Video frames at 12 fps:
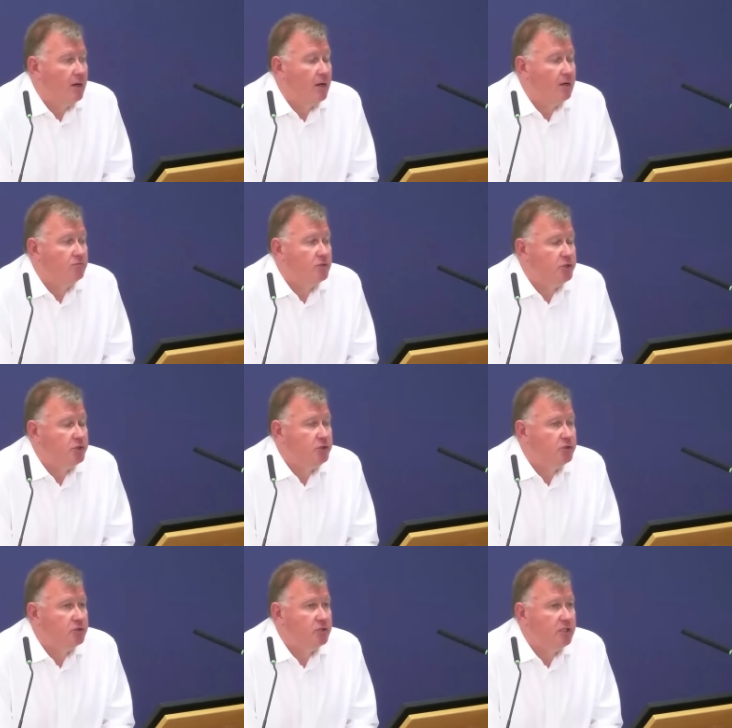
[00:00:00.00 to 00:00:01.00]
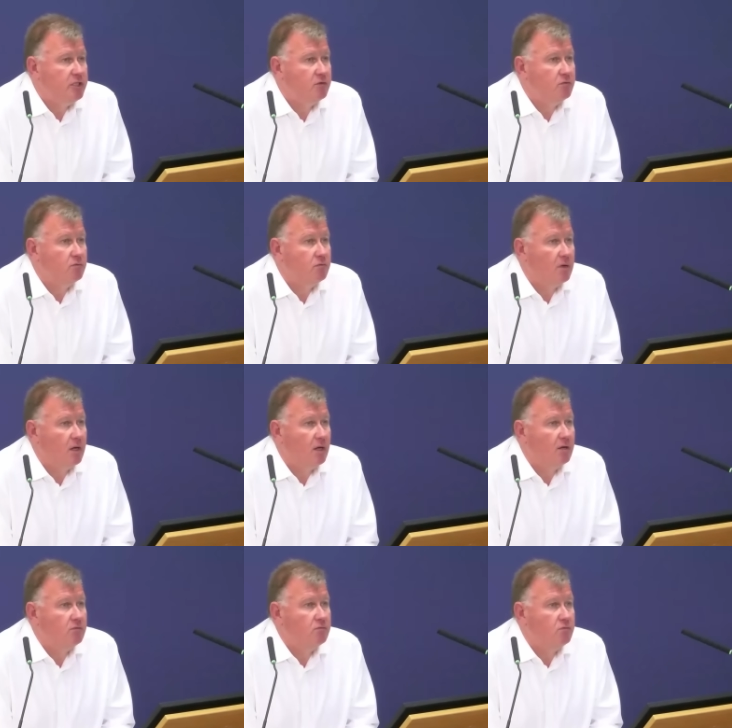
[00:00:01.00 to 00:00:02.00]
Uh, reduce the...
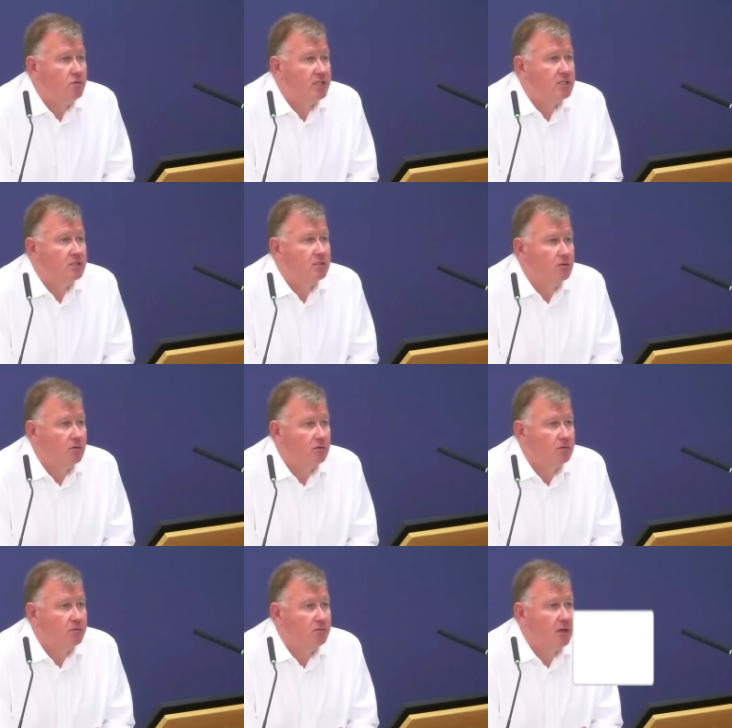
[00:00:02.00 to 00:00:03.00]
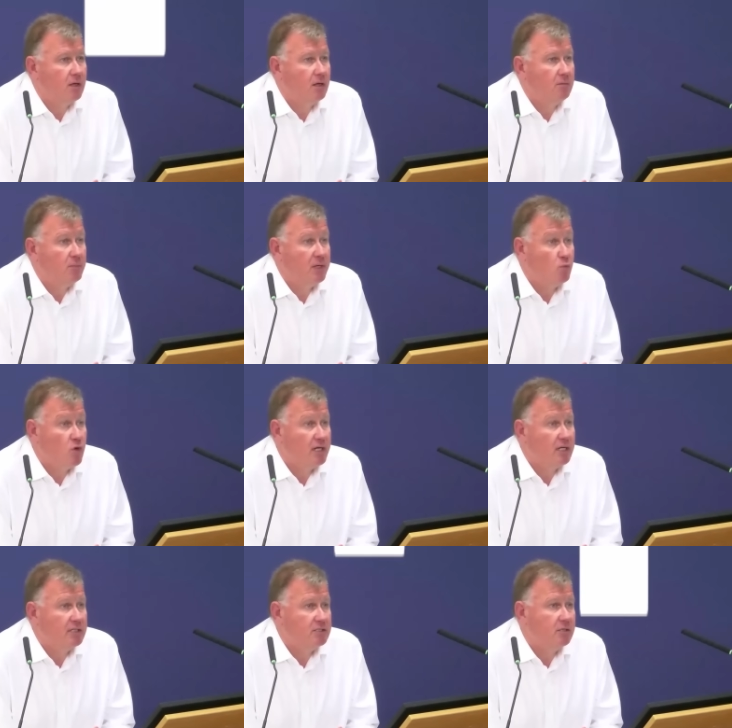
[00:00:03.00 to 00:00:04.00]
Uh, risk of uh, being
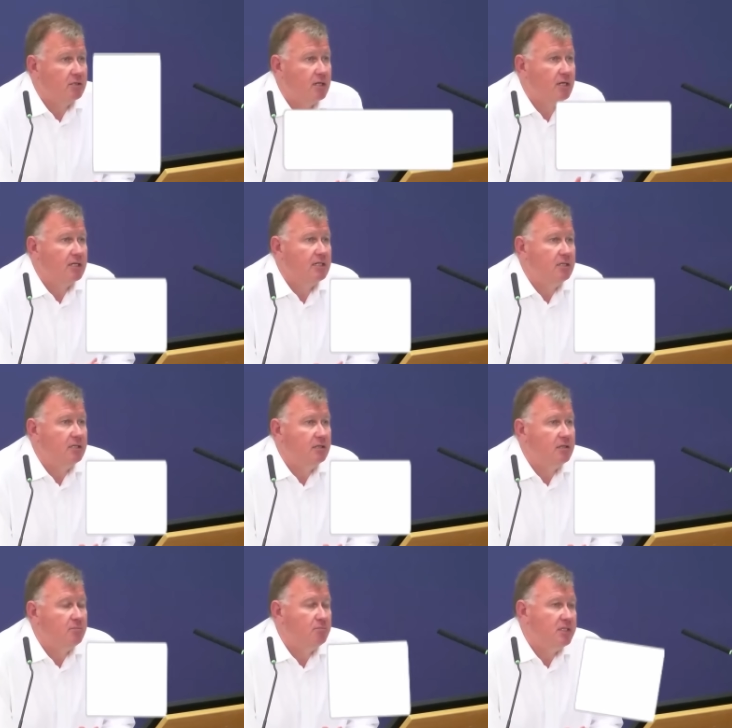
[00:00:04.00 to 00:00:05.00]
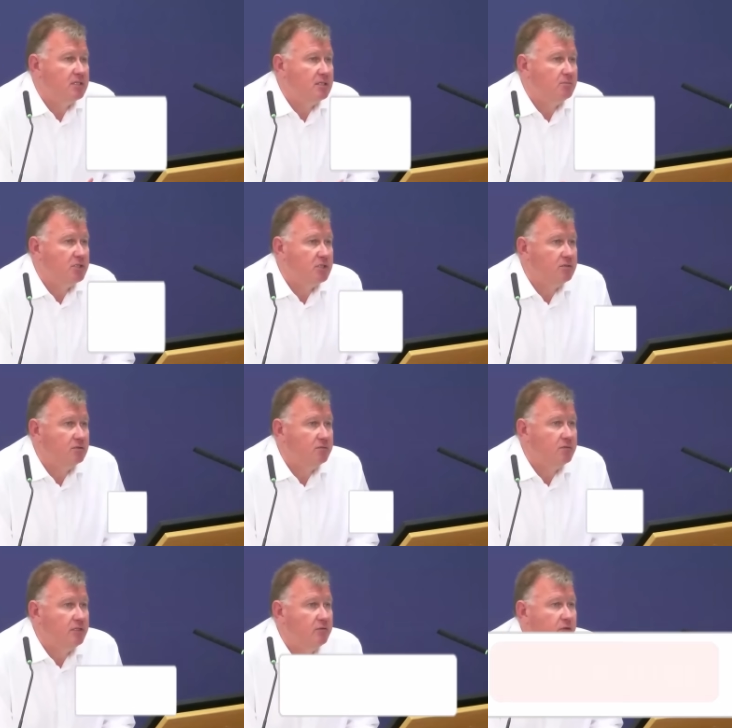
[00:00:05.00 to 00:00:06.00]
widely circulated and then being subject to
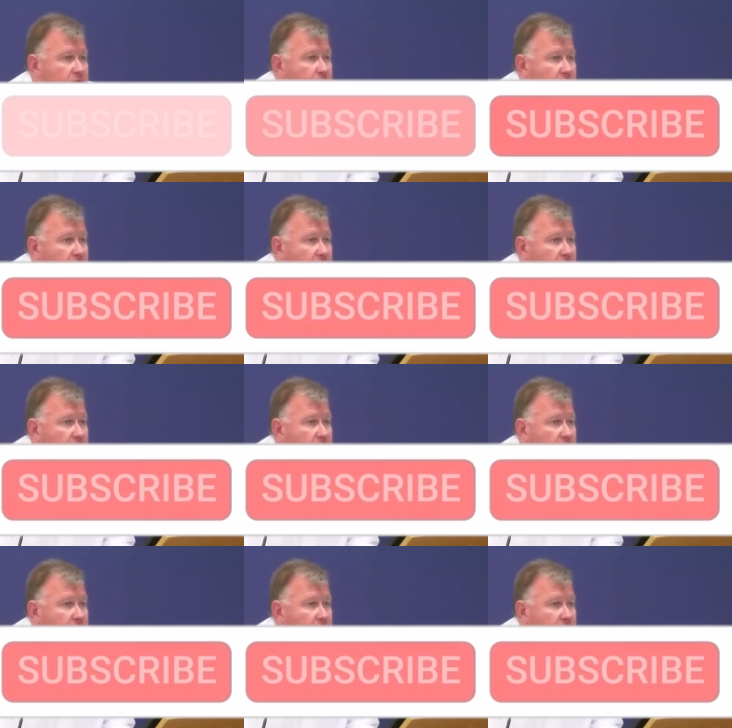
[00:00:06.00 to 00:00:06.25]
freedom of